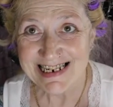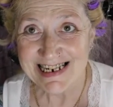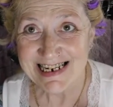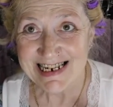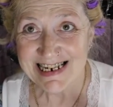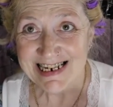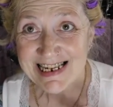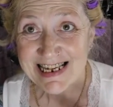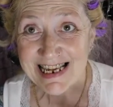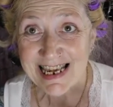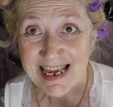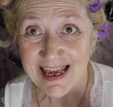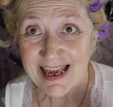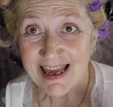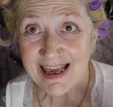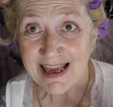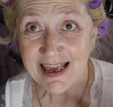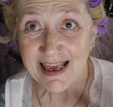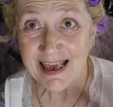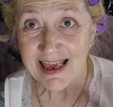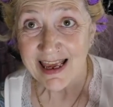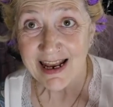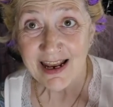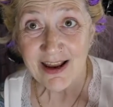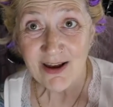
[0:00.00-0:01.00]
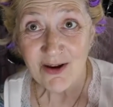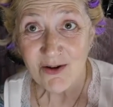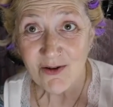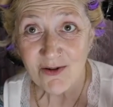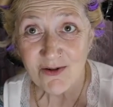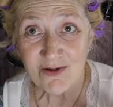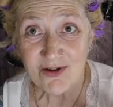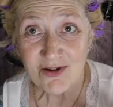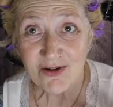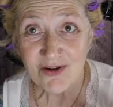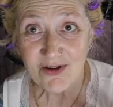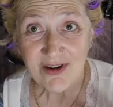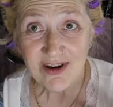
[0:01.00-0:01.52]
yeah, get it all
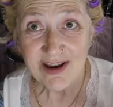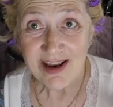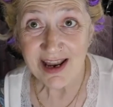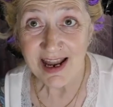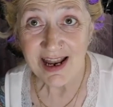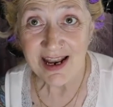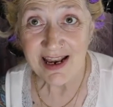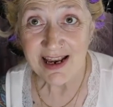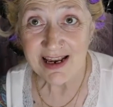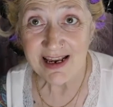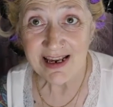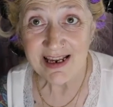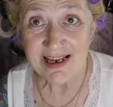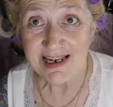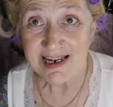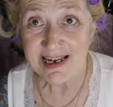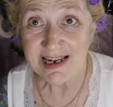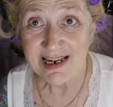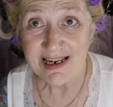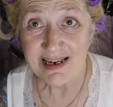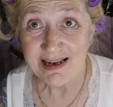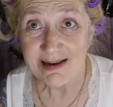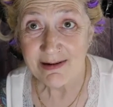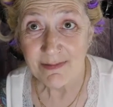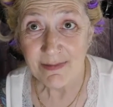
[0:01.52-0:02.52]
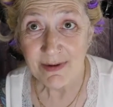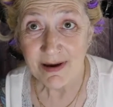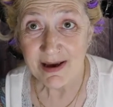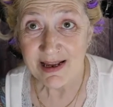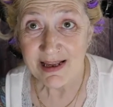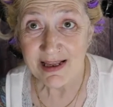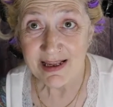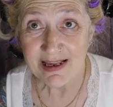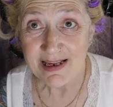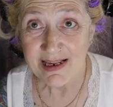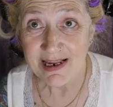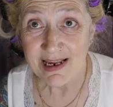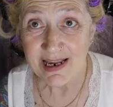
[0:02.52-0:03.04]
done and edited by the
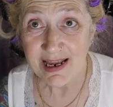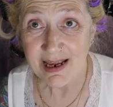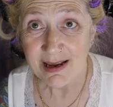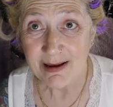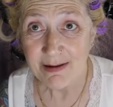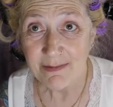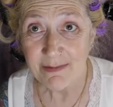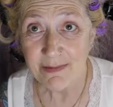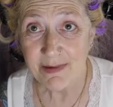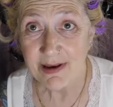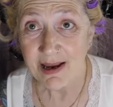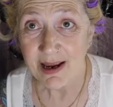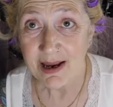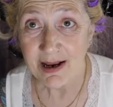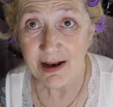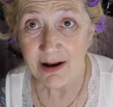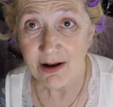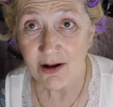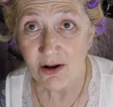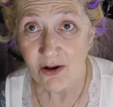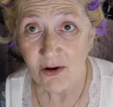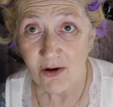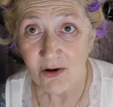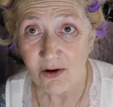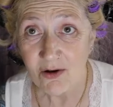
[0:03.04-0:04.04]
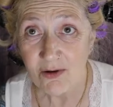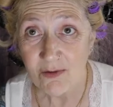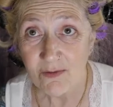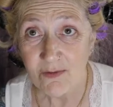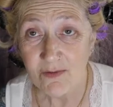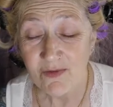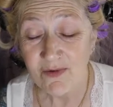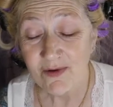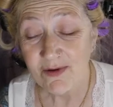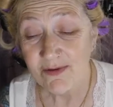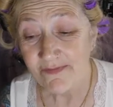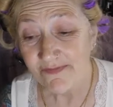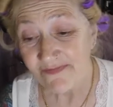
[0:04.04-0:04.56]
time 9 o'clock
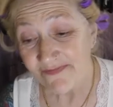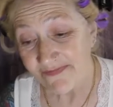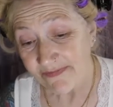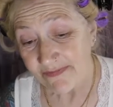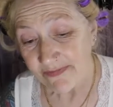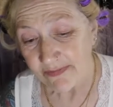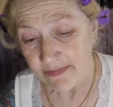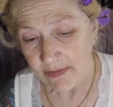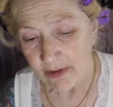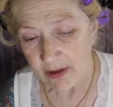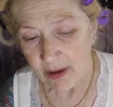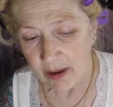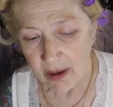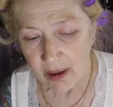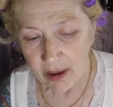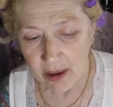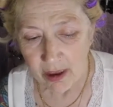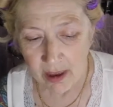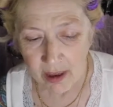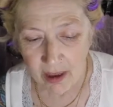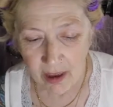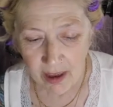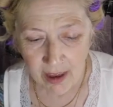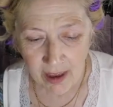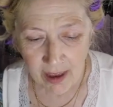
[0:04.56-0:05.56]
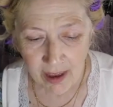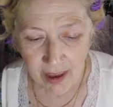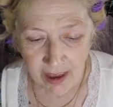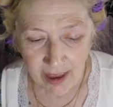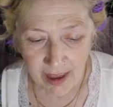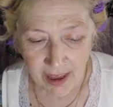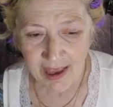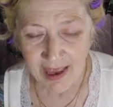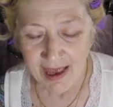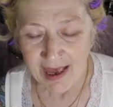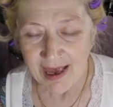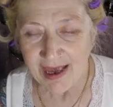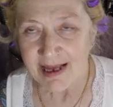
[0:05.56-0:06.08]
comes. I
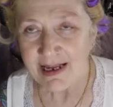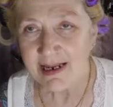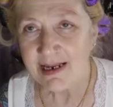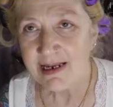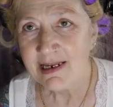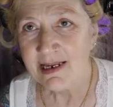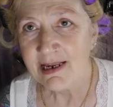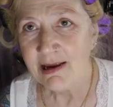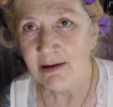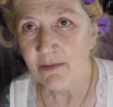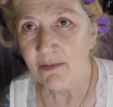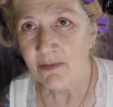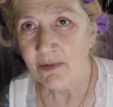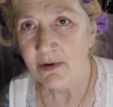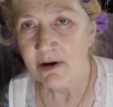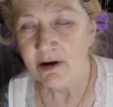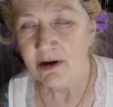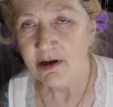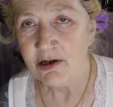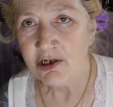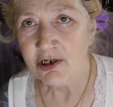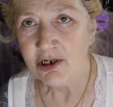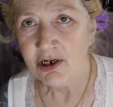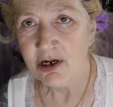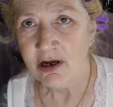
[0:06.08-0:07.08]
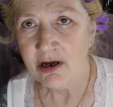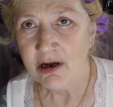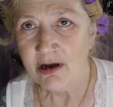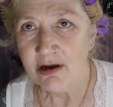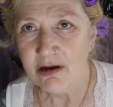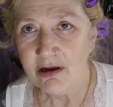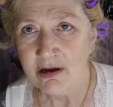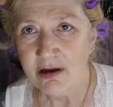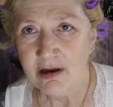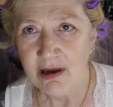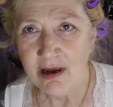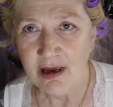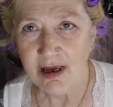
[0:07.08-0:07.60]
had a temperature
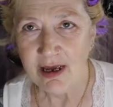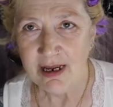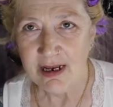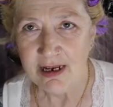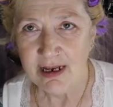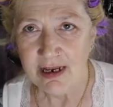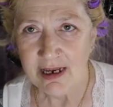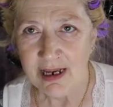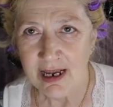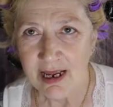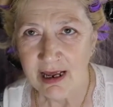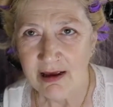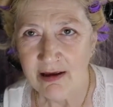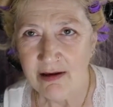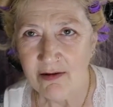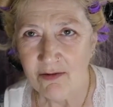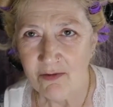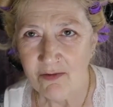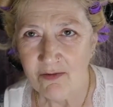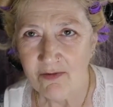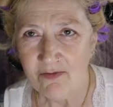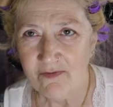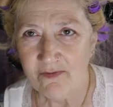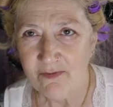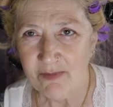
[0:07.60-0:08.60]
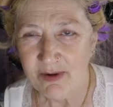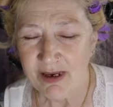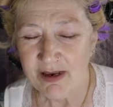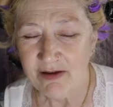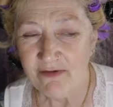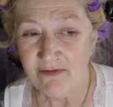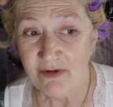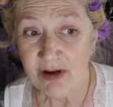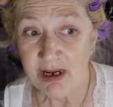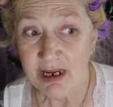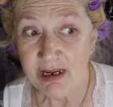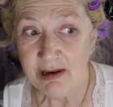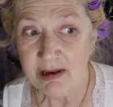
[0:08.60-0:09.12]
and I've been
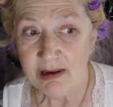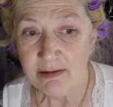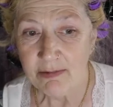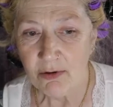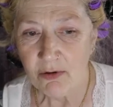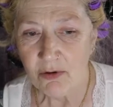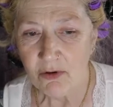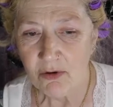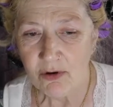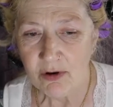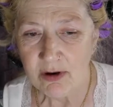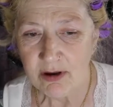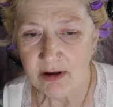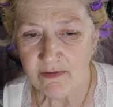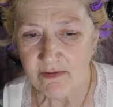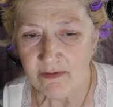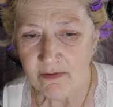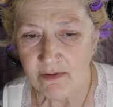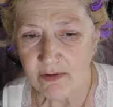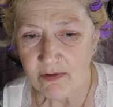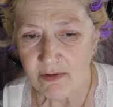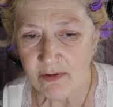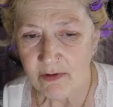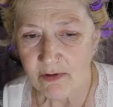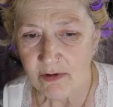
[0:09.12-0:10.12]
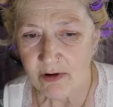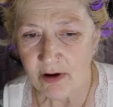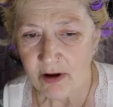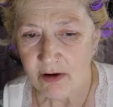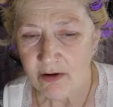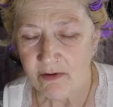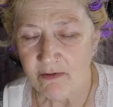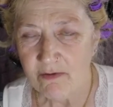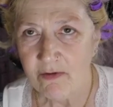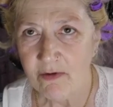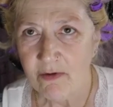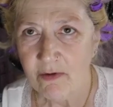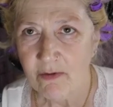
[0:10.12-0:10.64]
really poorly for
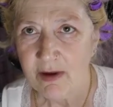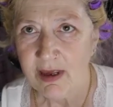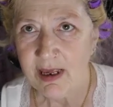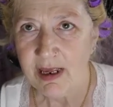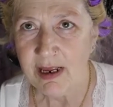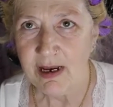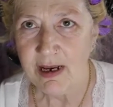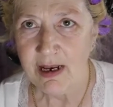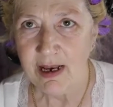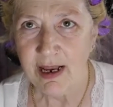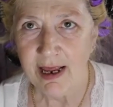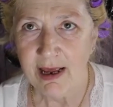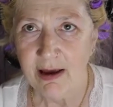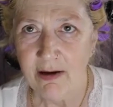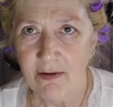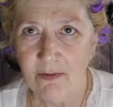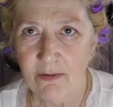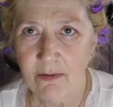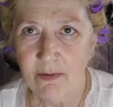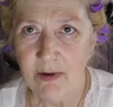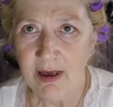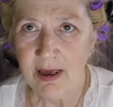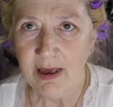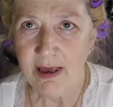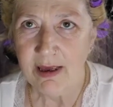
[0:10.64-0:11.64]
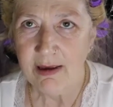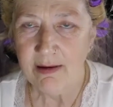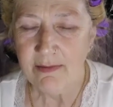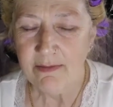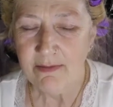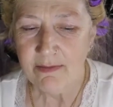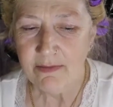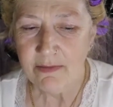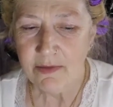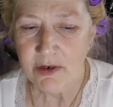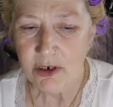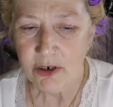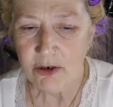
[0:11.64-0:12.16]
over a week now
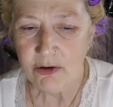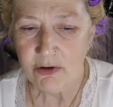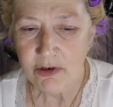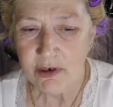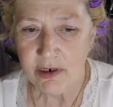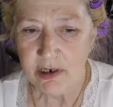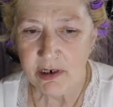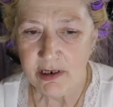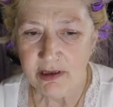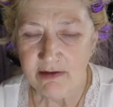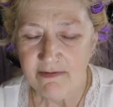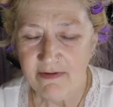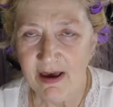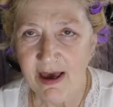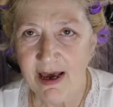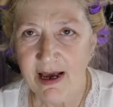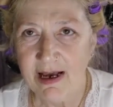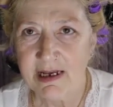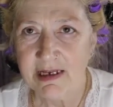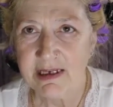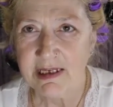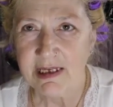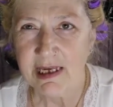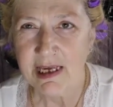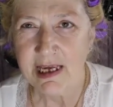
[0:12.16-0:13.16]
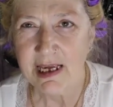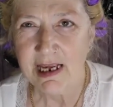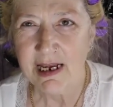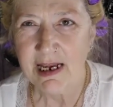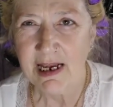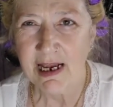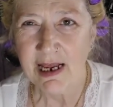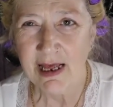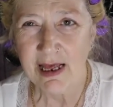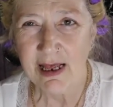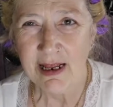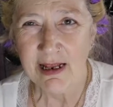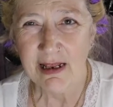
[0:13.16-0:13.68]
due to the vaccine. I
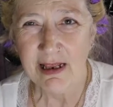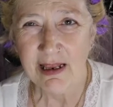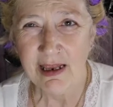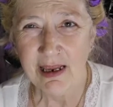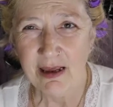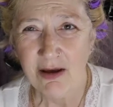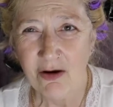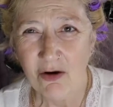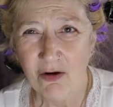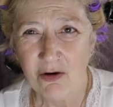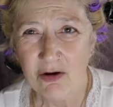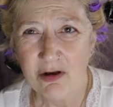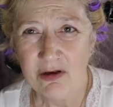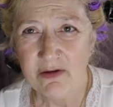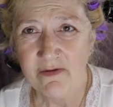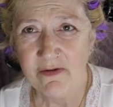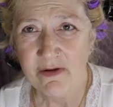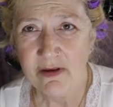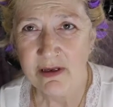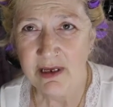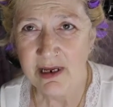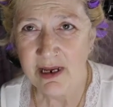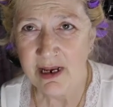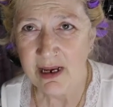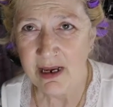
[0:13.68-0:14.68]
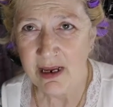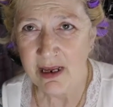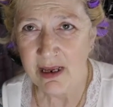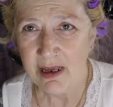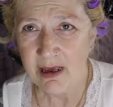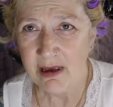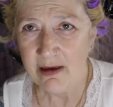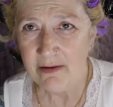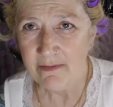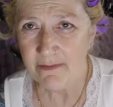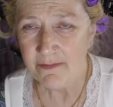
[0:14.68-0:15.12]
had the Nicke.